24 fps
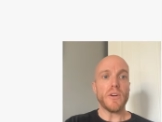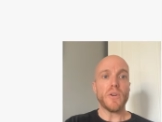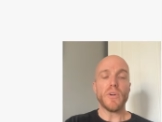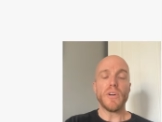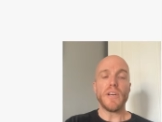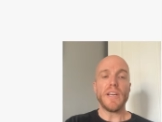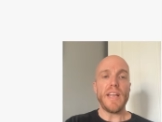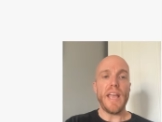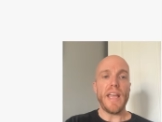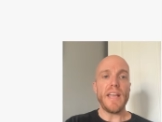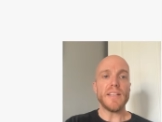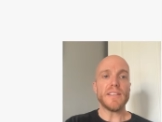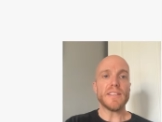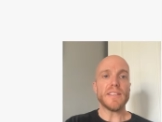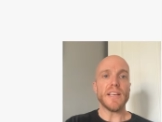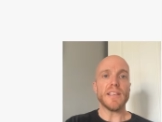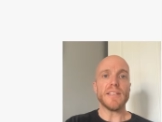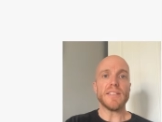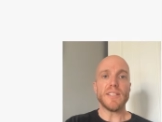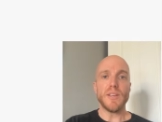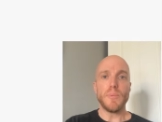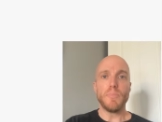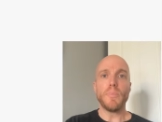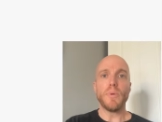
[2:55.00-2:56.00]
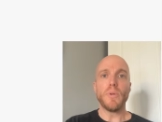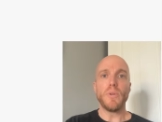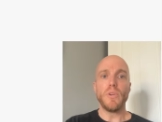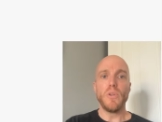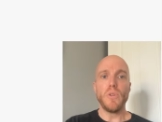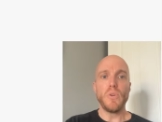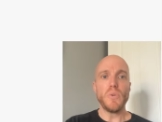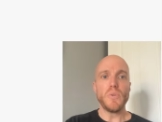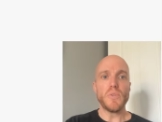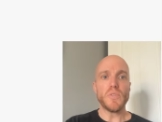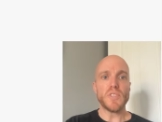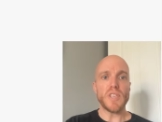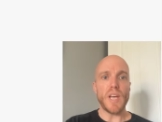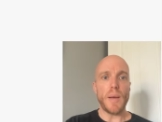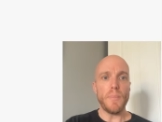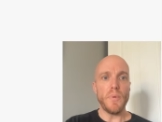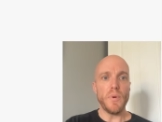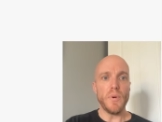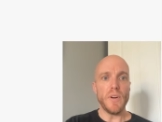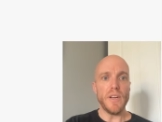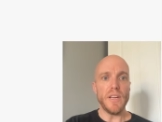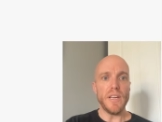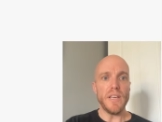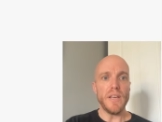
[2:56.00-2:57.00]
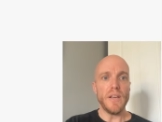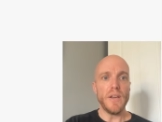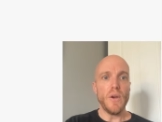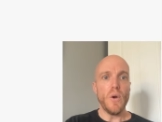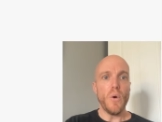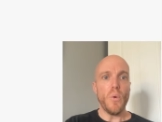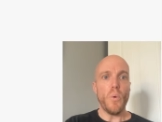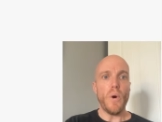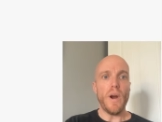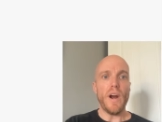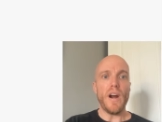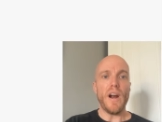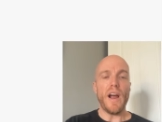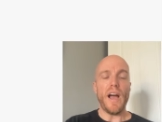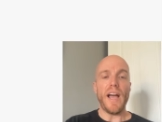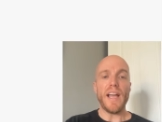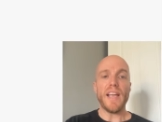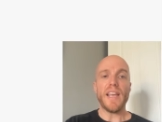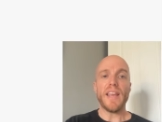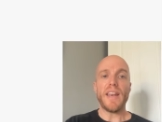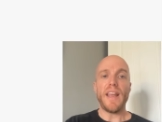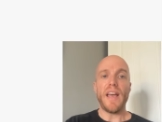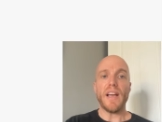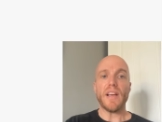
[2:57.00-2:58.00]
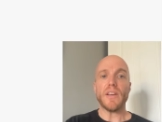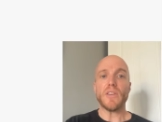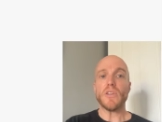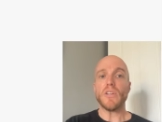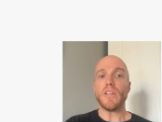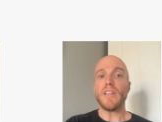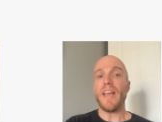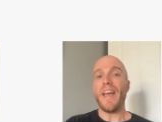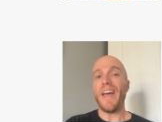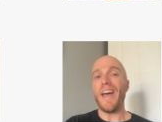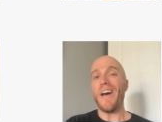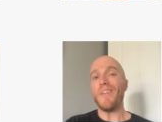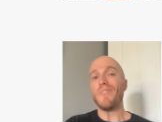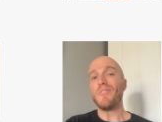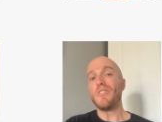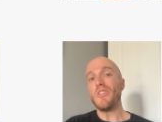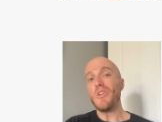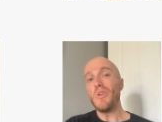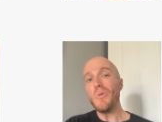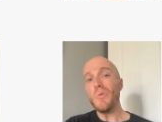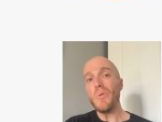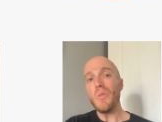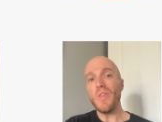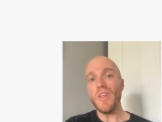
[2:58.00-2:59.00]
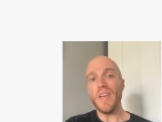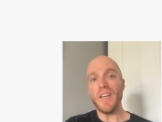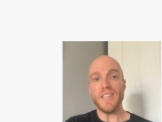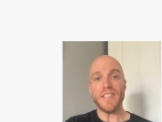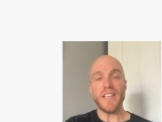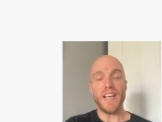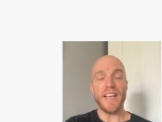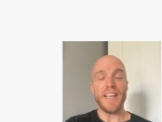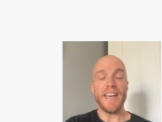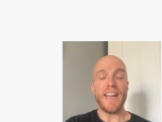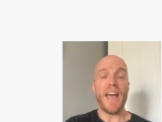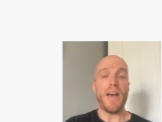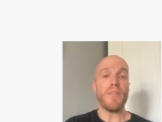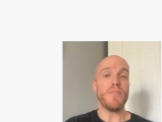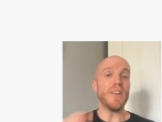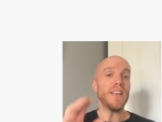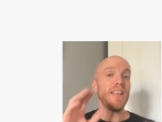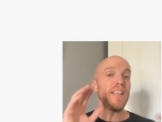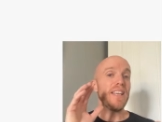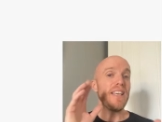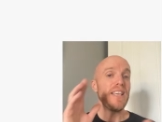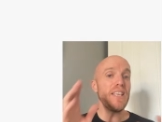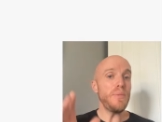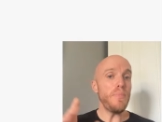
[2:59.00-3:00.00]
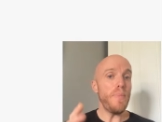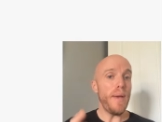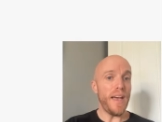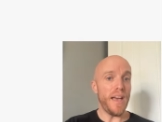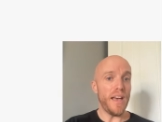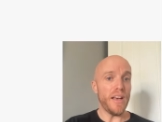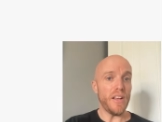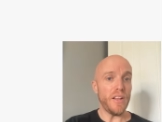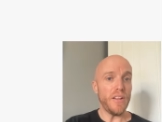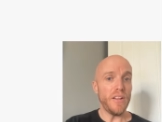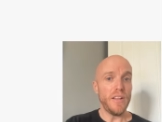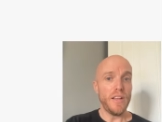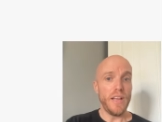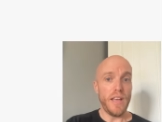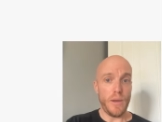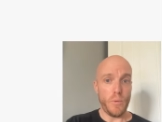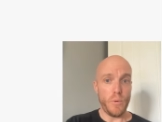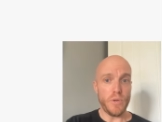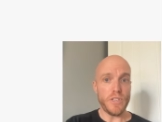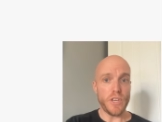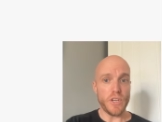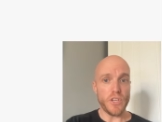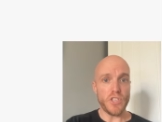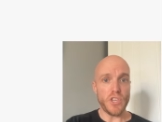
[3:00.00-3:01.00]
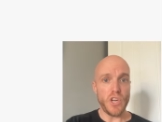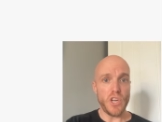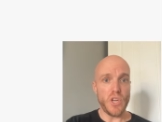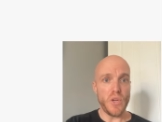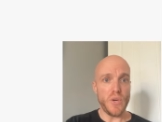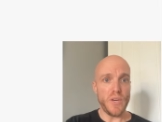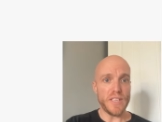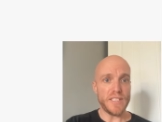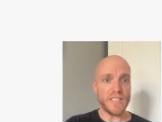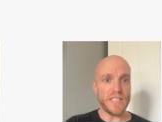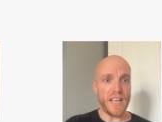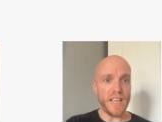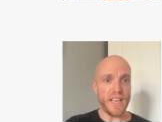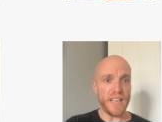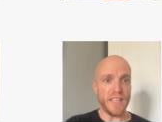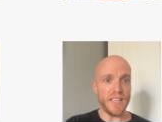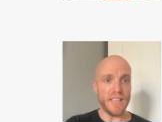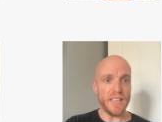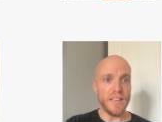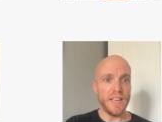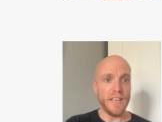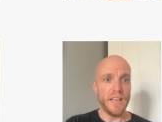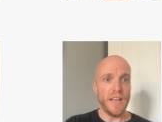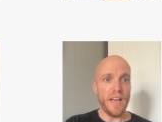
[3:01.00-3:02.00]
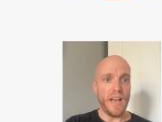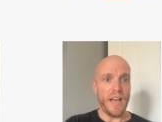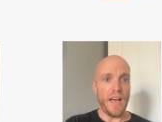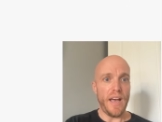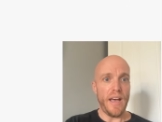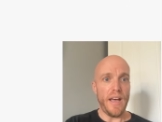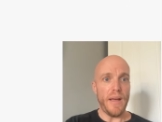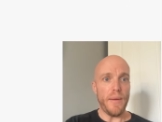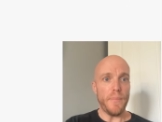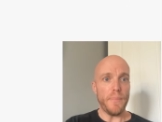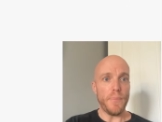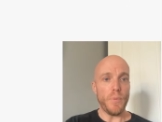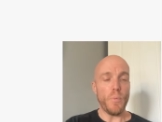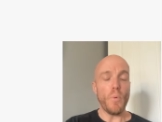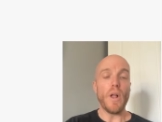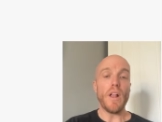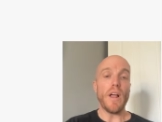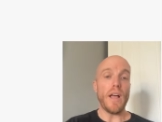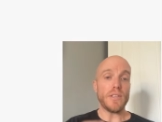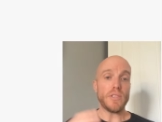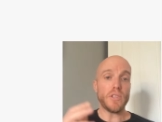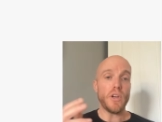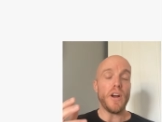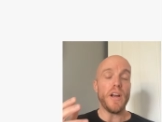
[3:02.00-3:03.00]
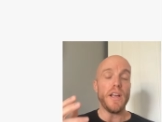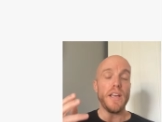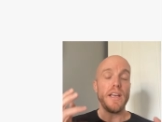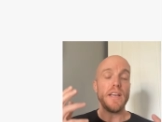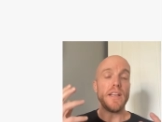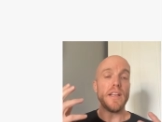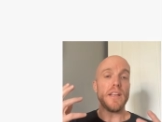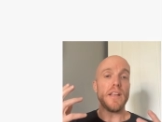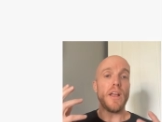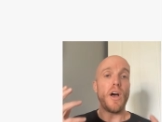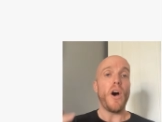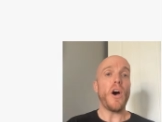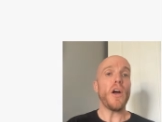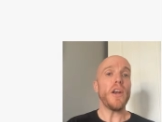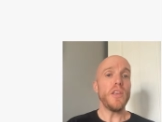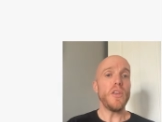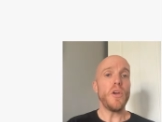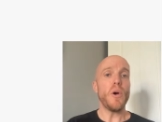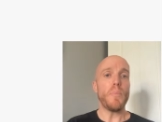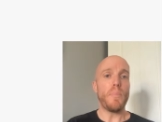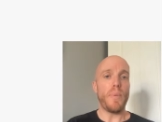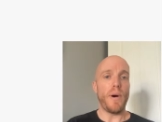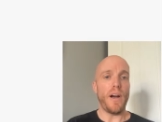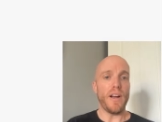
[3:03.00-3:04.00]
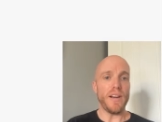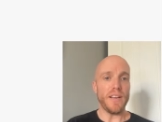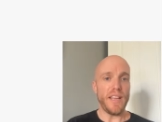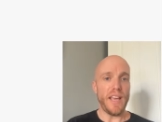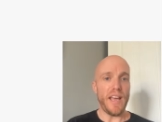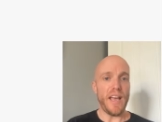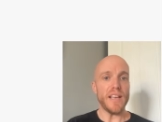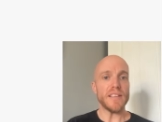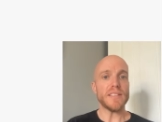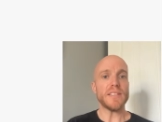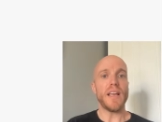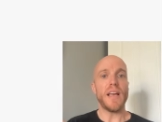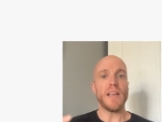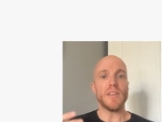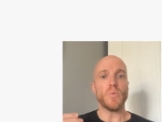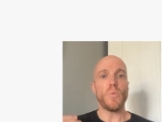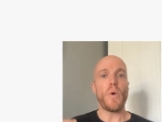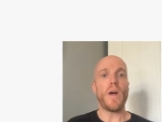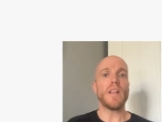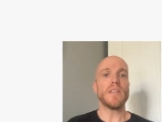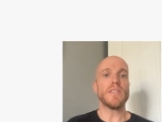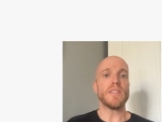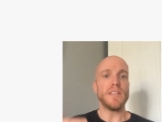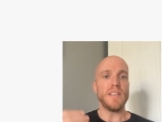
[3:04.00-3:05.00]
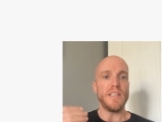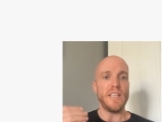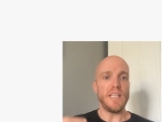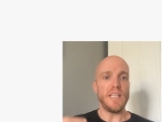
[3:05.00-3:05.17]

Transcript: creates a simple news summary where I can actually have two things. I can have an email, which I'll show you in a second, an audio podcast, as well as an